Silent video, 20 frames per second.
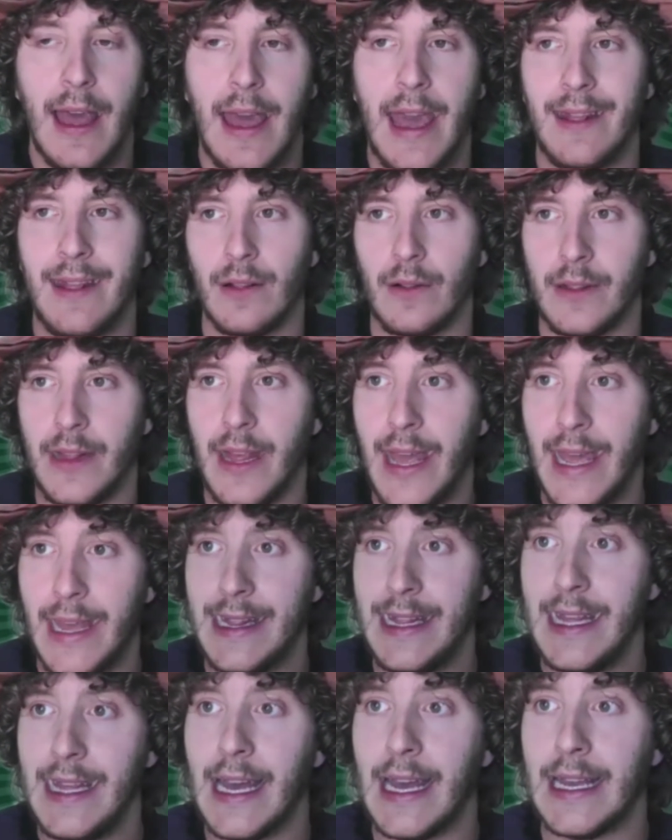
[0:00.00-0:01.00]
And the
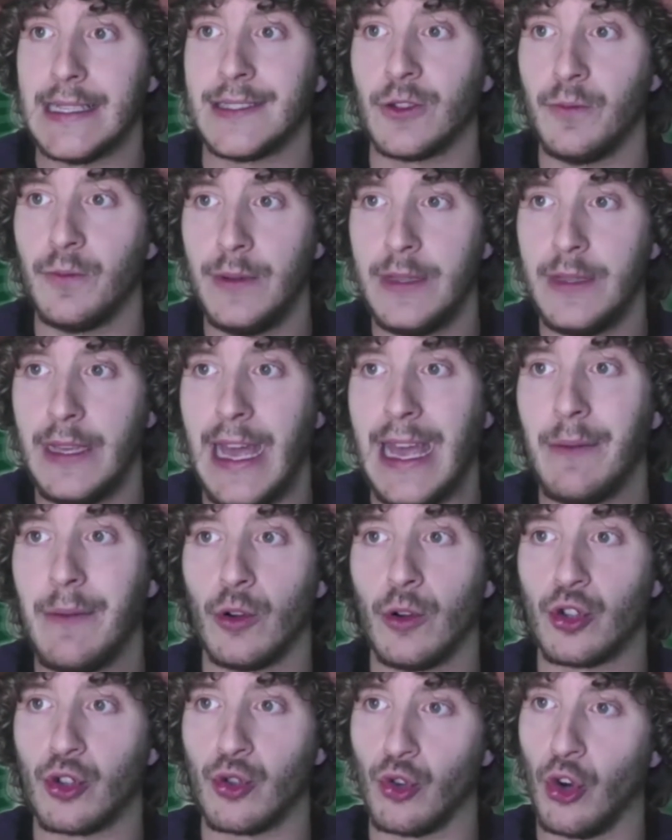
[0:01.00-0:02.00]
idea is to be able
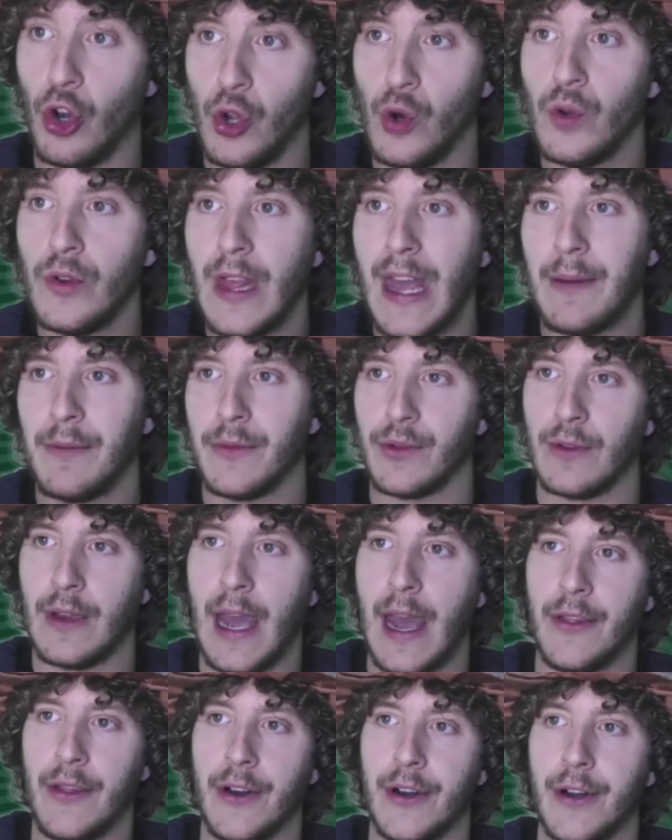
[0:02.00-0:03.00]
to glue them
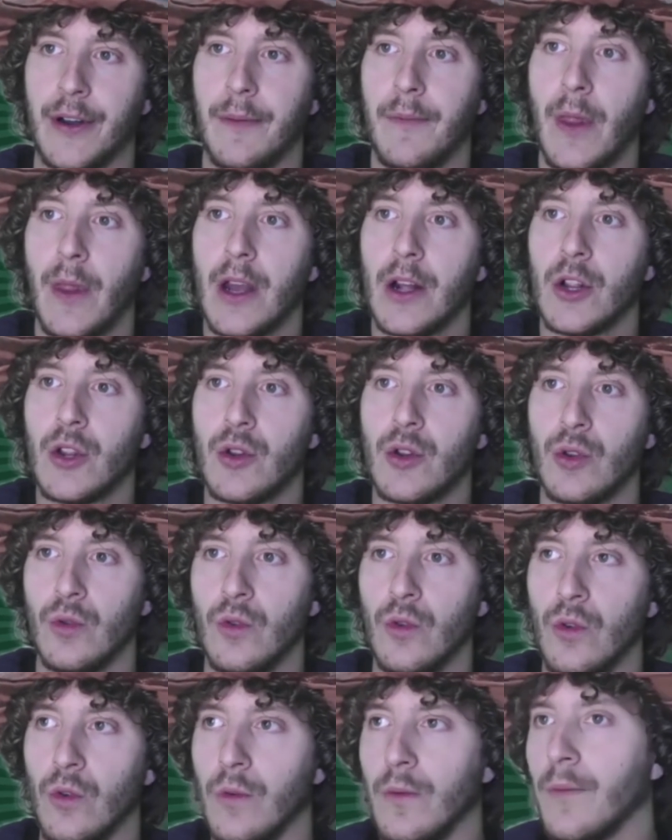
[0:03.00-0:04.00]
together
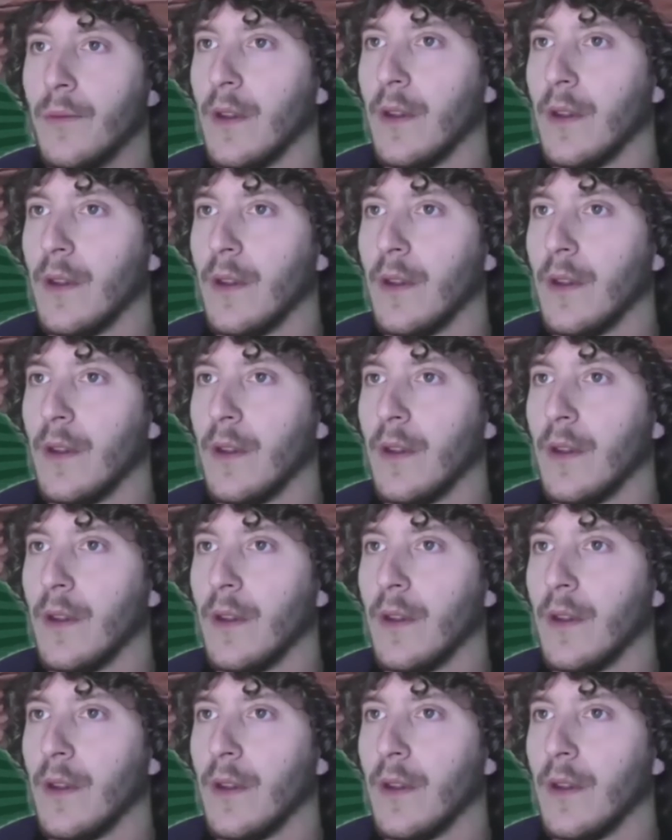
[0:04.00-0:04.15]
to